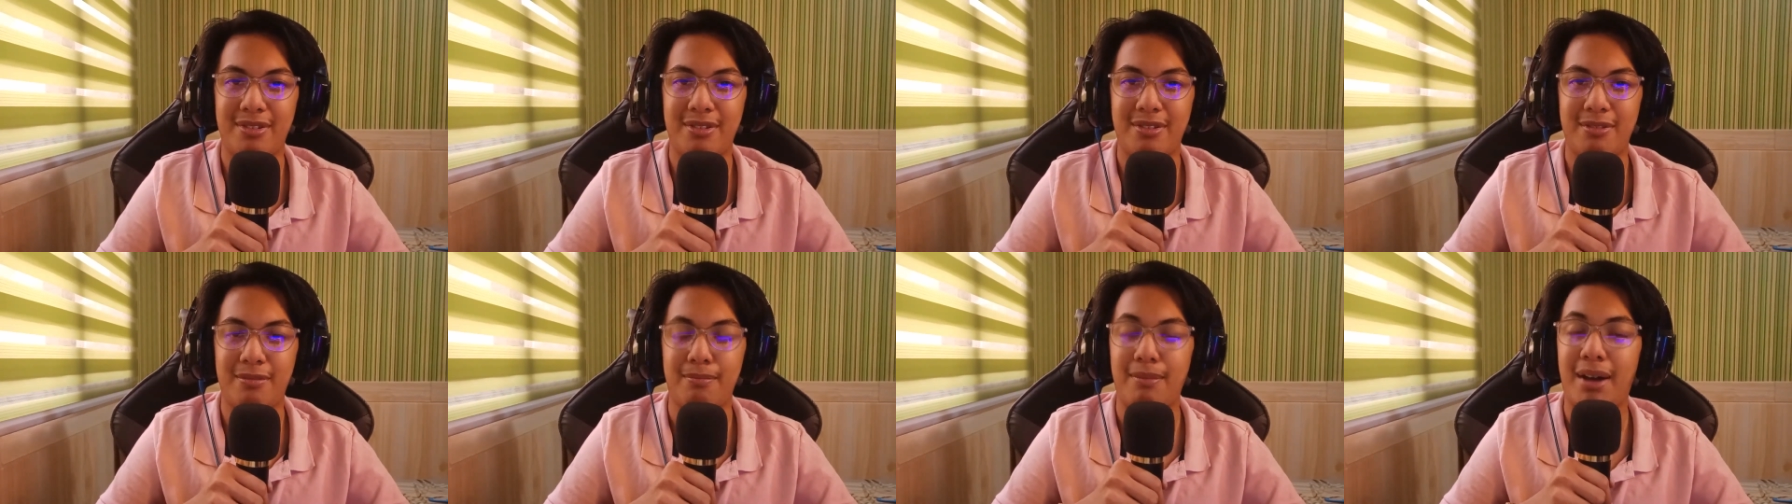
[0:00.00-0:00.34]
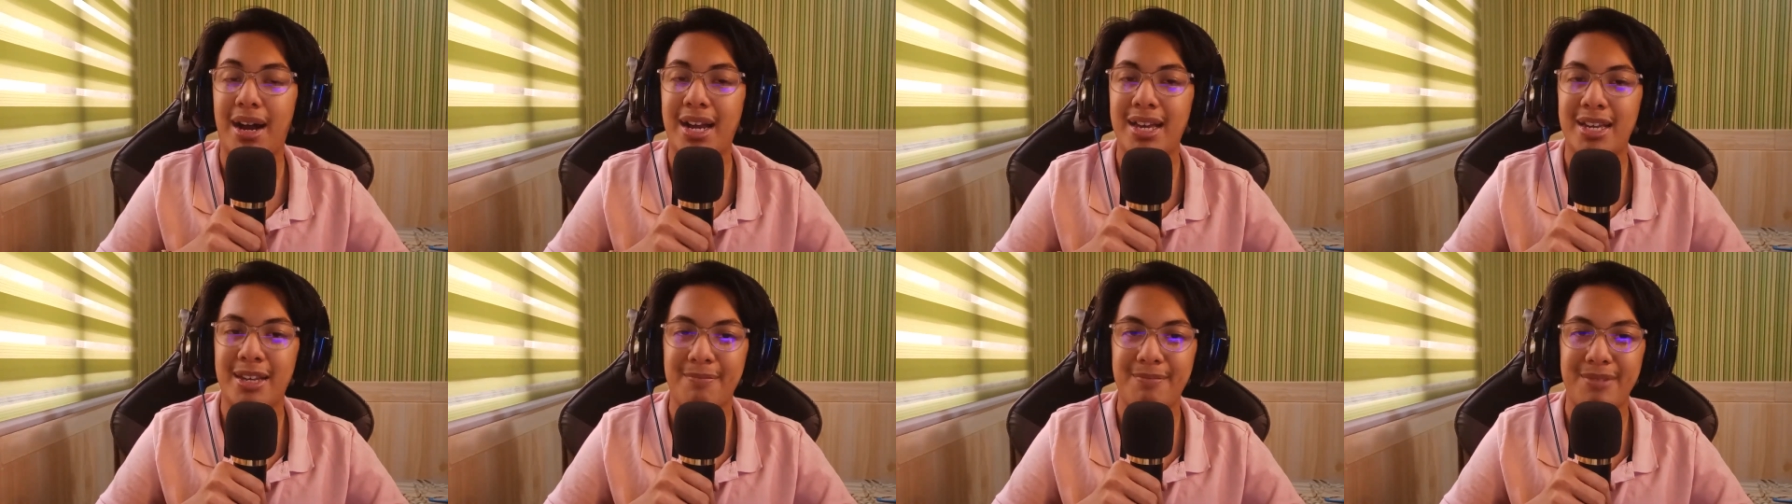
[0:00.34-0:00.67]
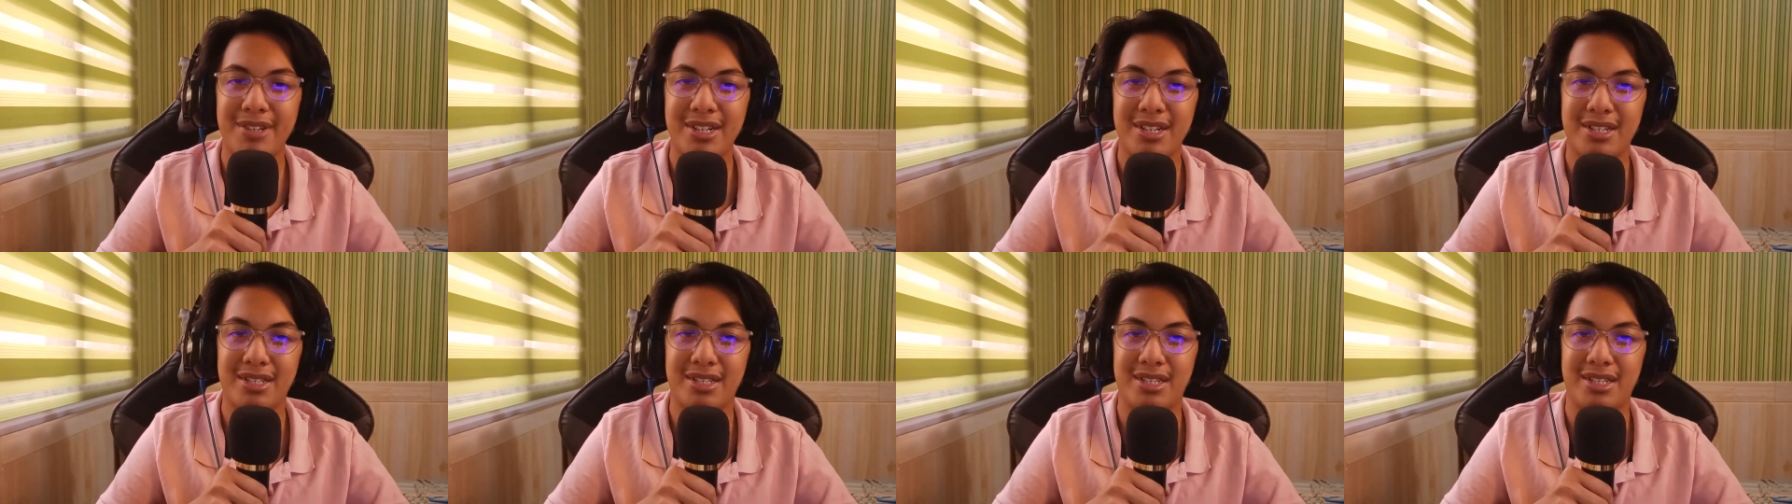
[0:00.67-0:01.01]
my
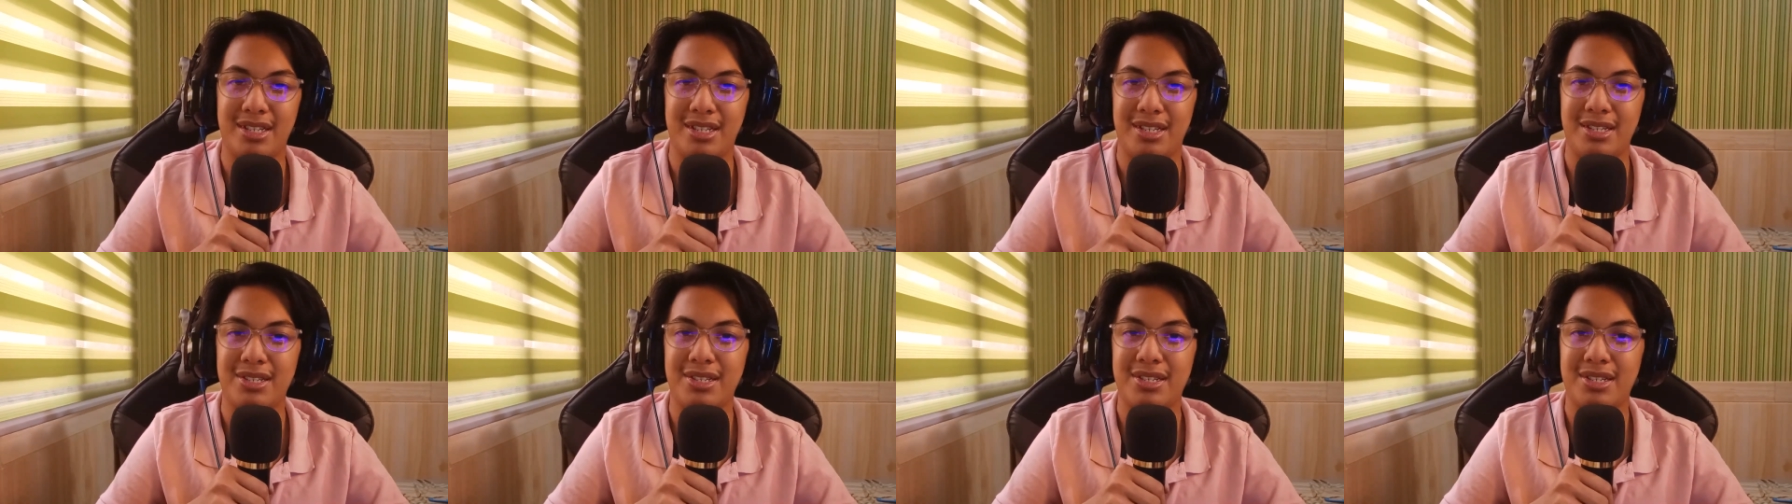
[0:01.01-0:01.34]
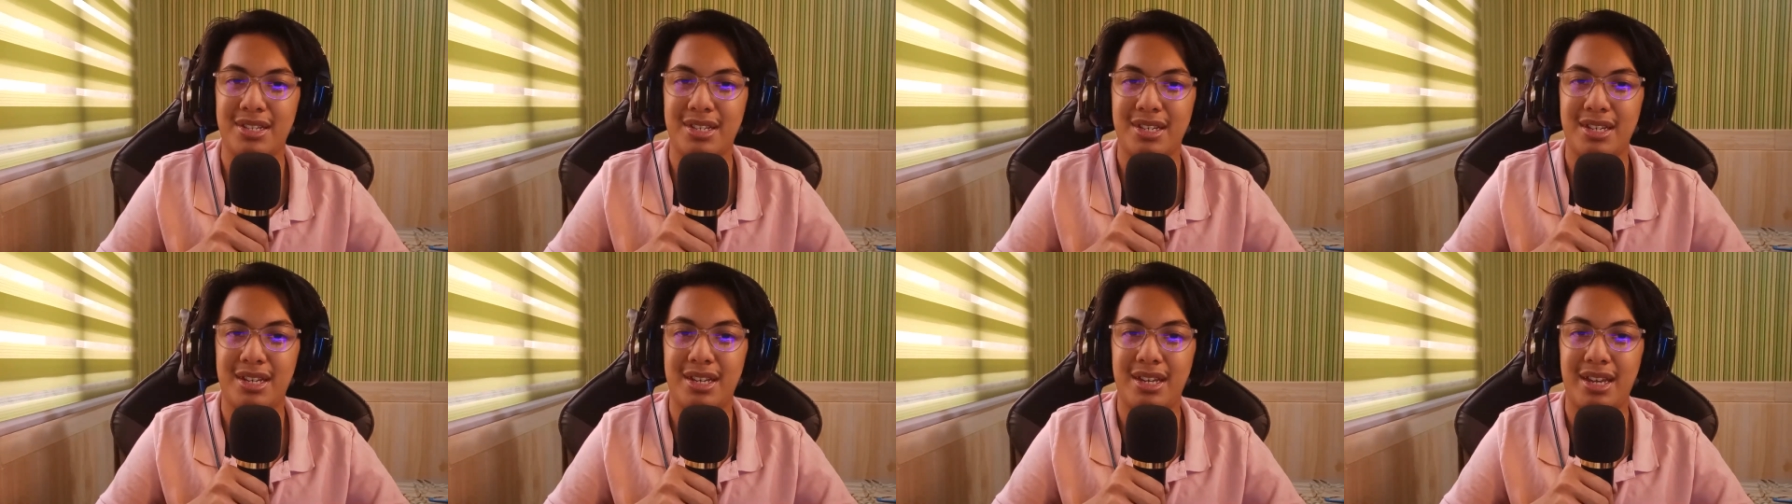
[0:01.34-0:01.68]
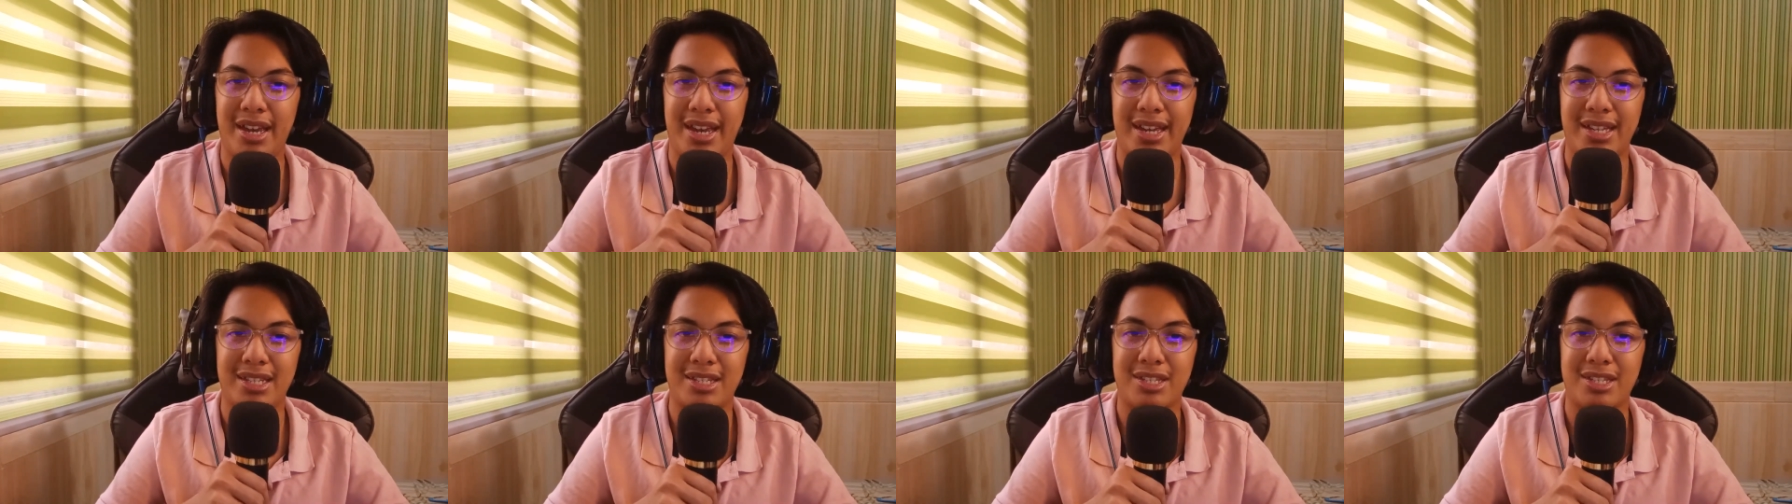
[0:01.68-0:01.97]
abilities, and